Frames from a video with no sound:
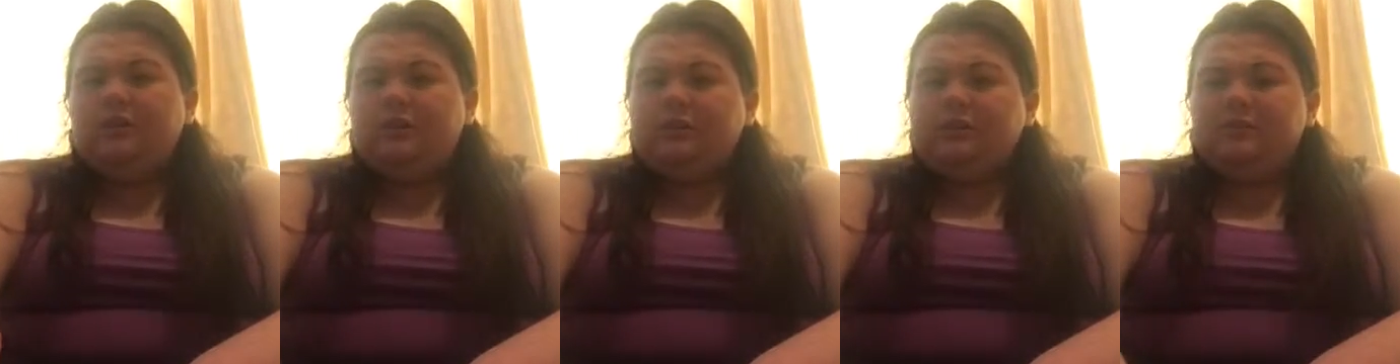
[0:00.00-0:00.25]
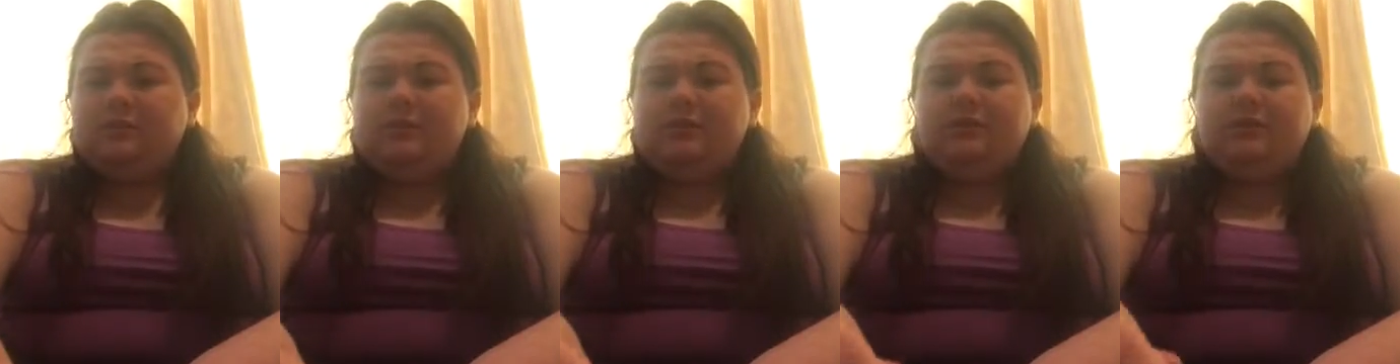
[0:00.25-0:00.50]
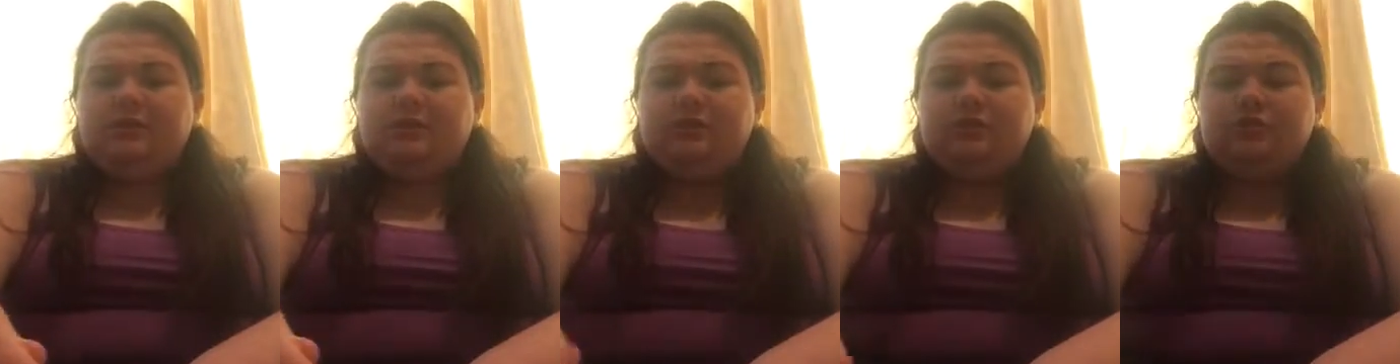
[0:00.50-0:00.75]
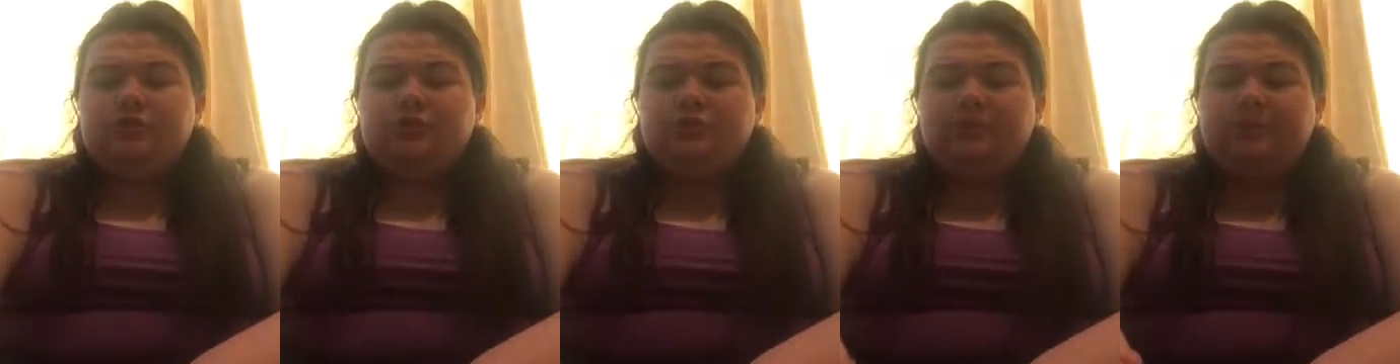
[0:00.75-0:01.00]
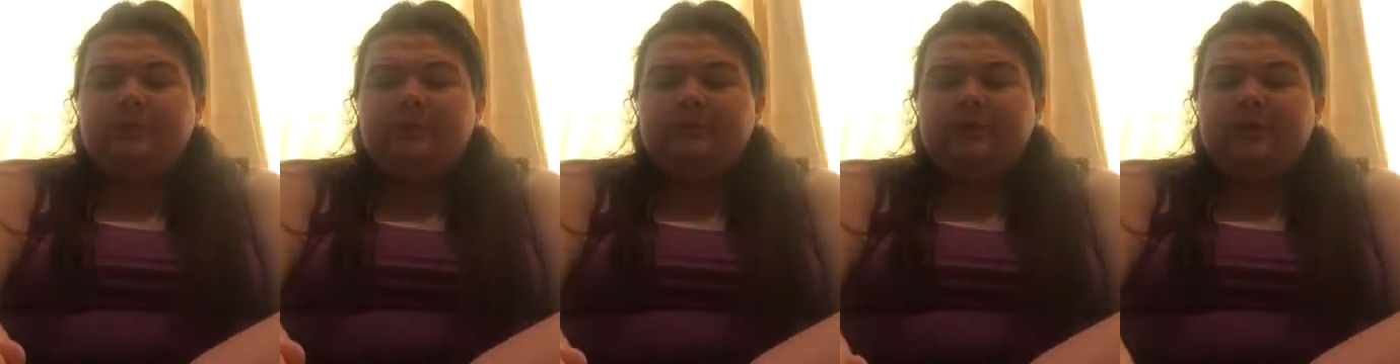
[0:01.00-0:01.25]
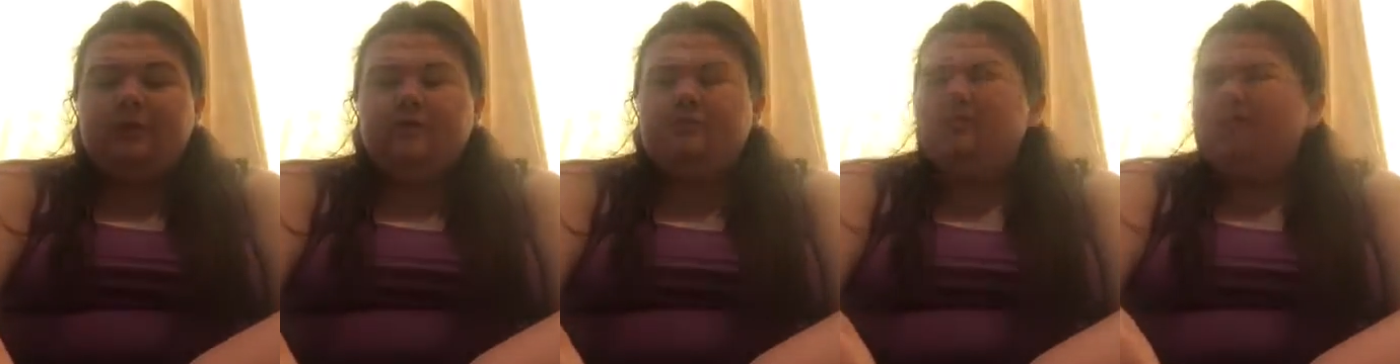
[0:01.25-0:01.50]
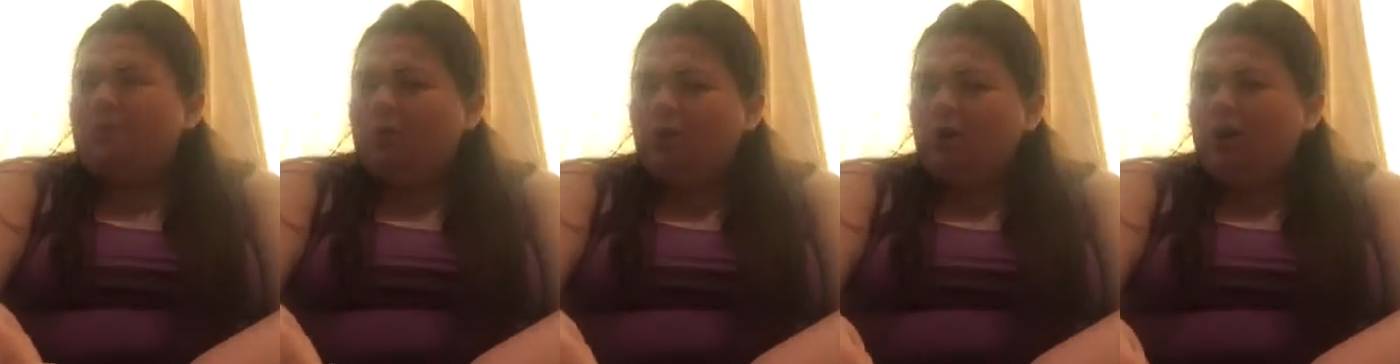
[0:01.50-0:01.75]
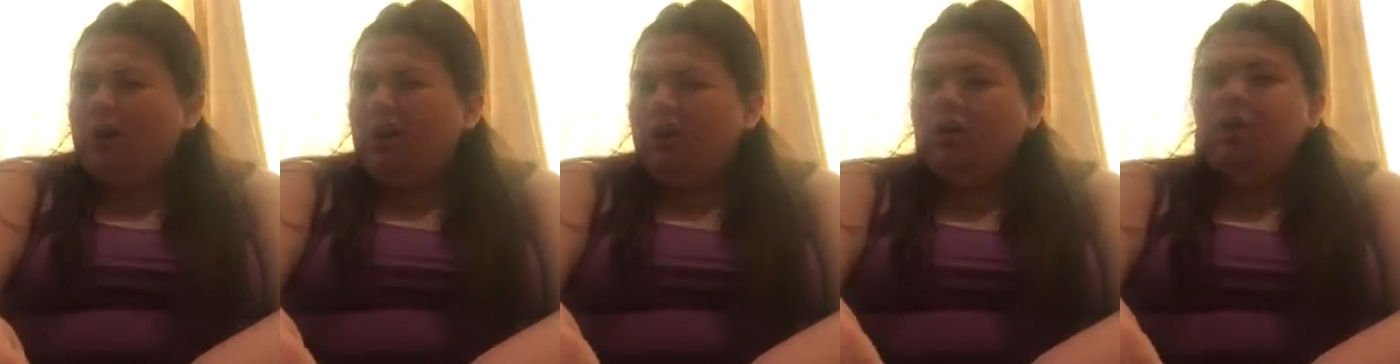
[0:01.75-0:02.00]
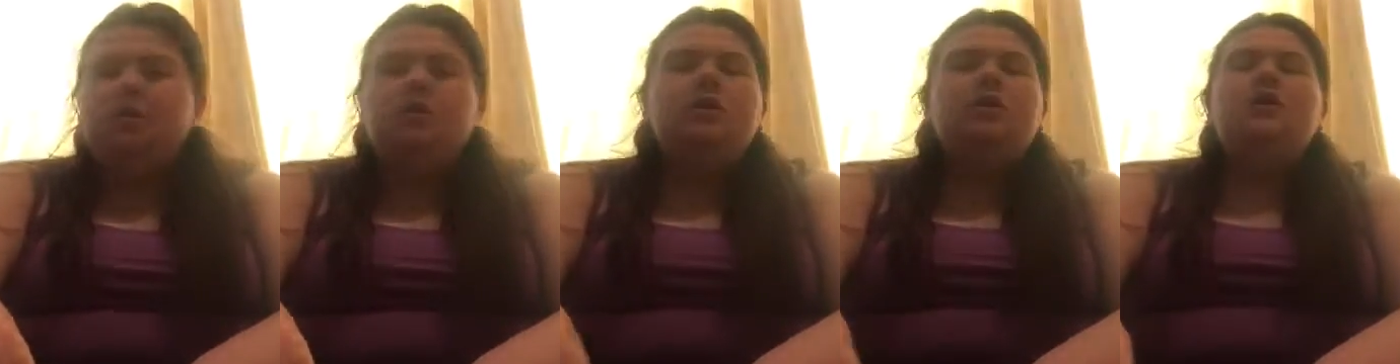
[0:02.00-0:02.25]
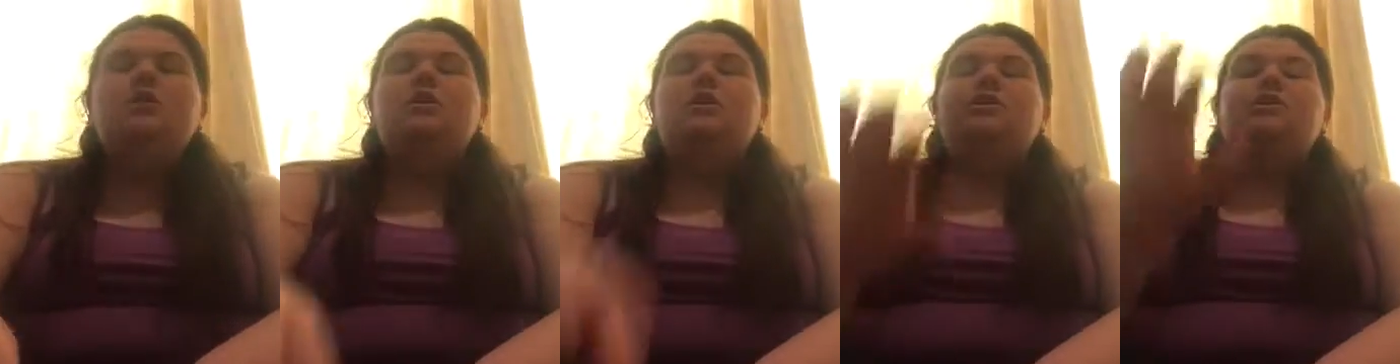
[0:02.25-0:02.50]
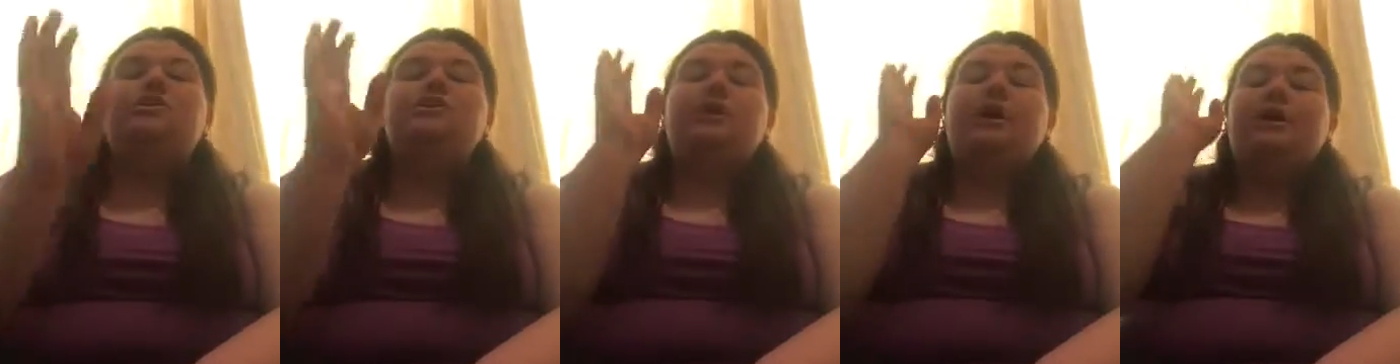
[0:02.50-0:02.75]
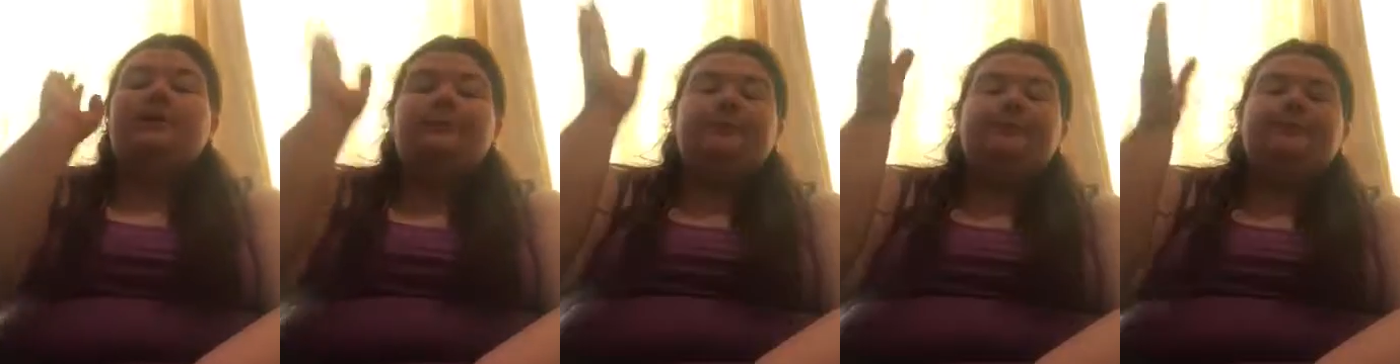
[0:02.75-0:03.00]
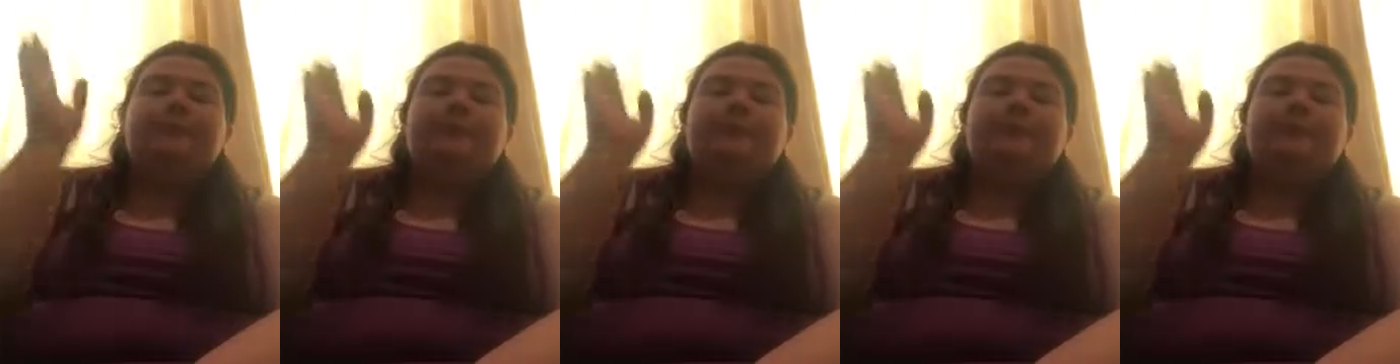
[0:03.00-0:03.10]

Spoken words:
there's an American shop up here. I was like, what? So I